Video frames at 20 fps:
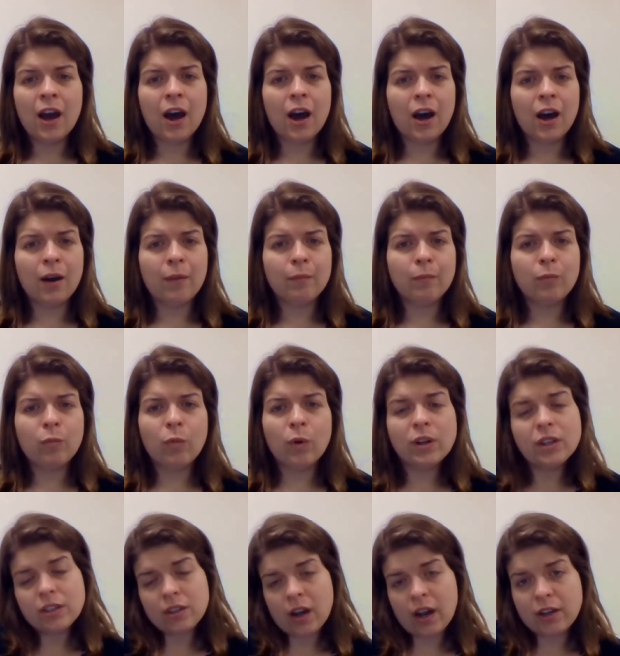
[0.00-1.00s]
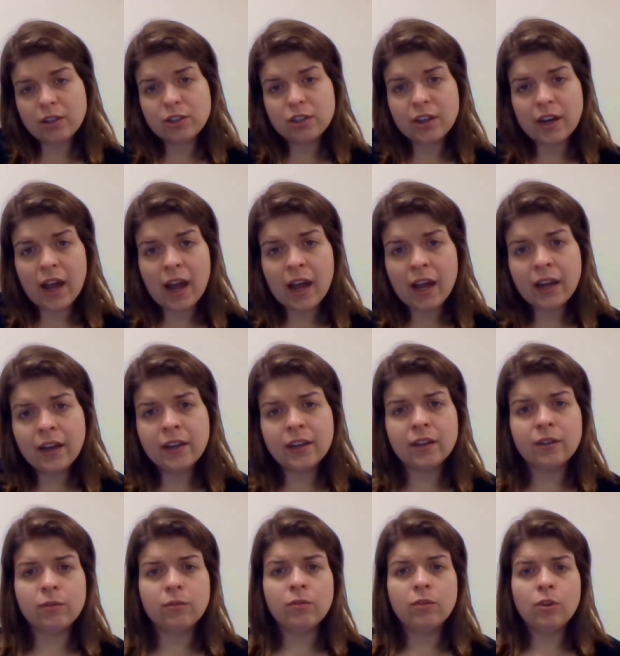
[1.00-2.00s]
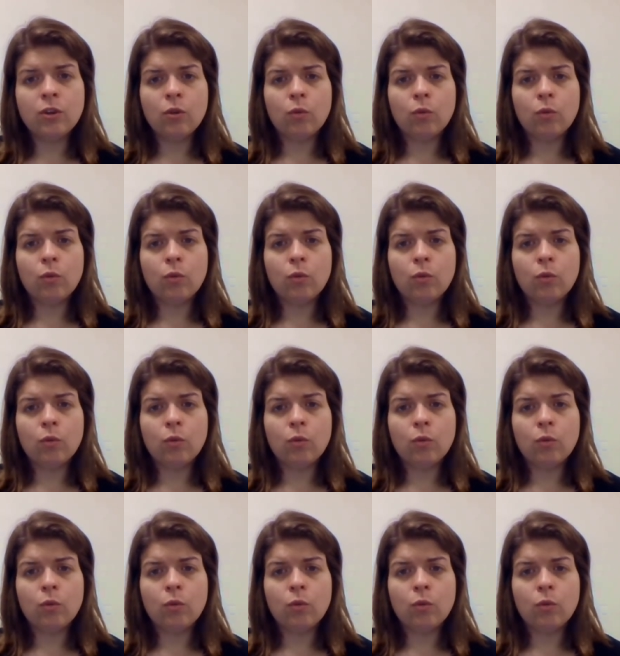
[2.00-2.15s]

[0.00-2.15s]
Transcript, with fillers: um, what I should add and